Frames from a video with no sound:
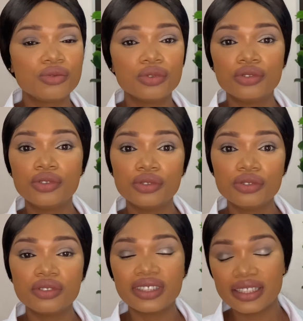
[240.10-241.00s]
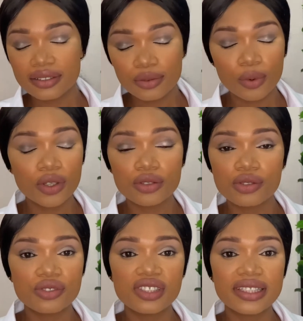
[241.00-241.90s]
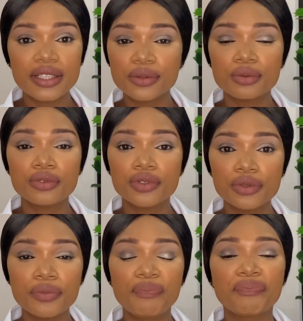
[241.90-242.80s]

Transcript: will do, 1 or 2 sticks will do.